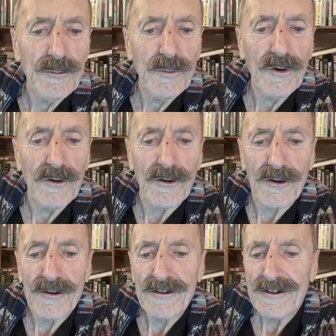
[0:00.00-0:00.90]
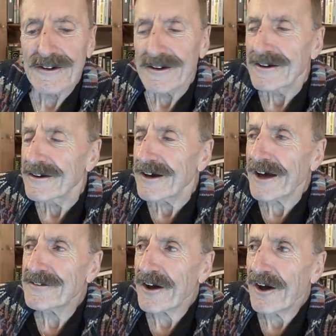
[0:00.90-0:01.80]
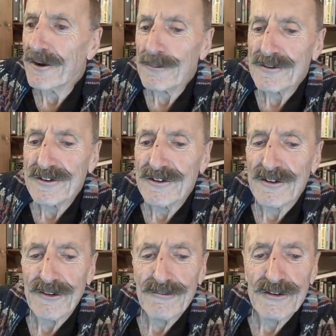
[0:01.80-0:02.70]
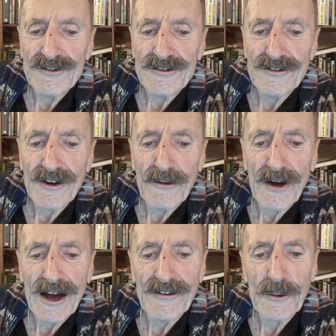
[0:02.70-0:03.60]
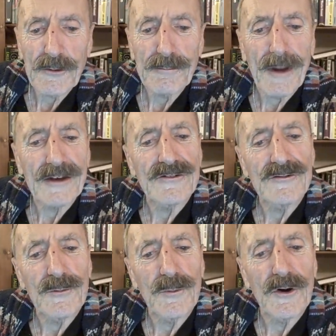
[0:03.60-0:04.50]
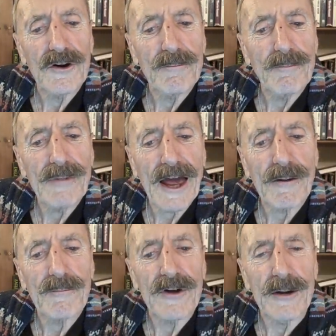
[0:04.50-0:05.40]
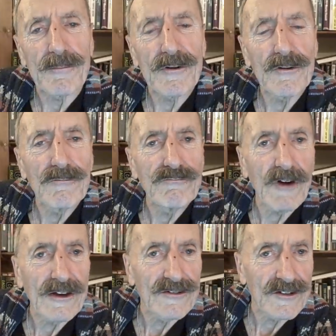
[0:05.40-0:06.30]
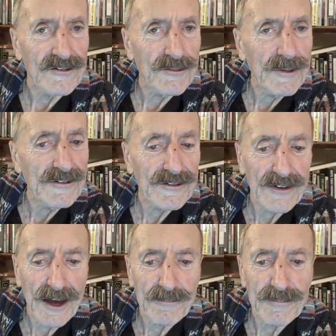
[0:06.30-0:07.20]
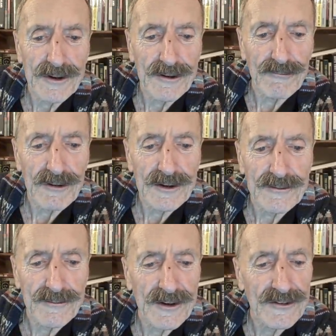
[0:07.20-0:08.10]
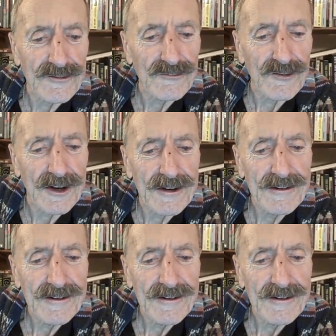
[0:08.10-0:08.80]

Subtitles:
the war, and I was curious to know how they had managed to work black people or racism into that period of history.